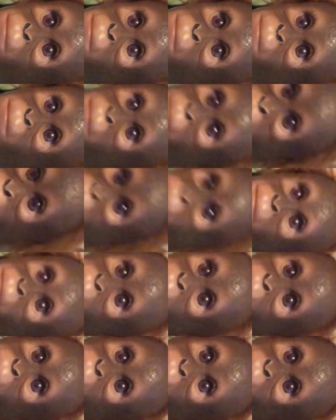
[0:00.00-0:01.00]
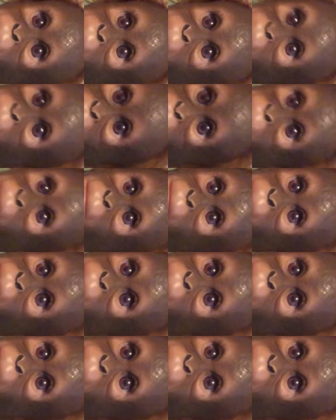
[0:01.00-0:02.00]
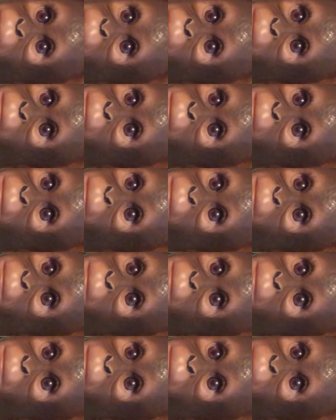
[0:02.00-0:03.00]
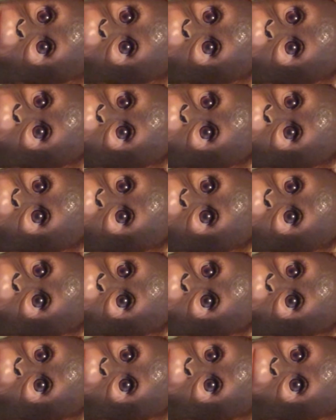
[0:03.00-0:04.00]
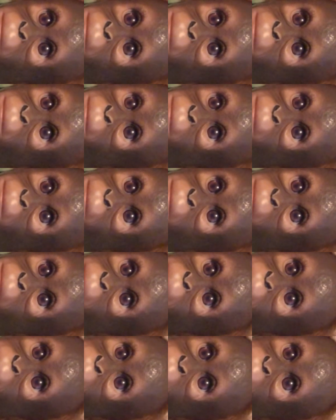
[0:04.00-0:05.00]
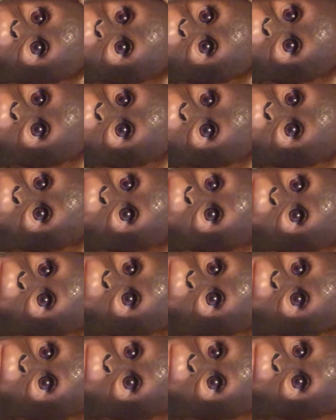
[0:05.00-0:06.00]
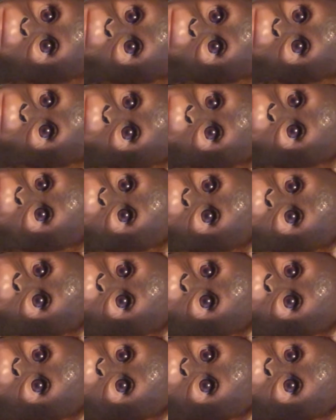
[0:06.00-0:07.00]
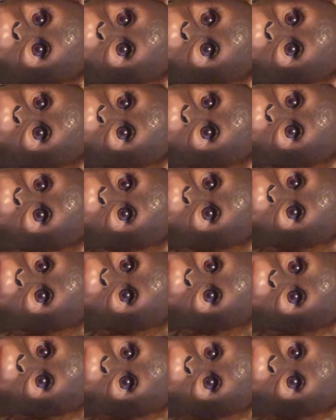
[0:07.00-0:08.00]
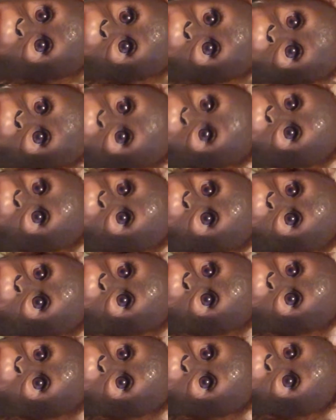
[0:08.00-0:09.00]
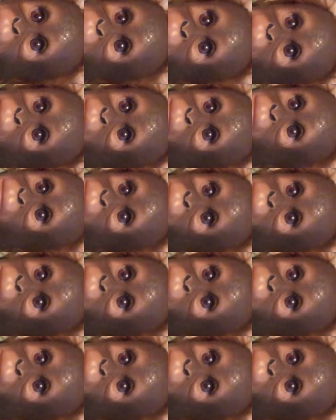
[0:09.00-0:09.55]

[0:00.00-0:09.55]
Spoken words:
want to finish the witch one, start Renee's one, and then tomorrow I'm going to concentrate on collaboration. So yeah, busy.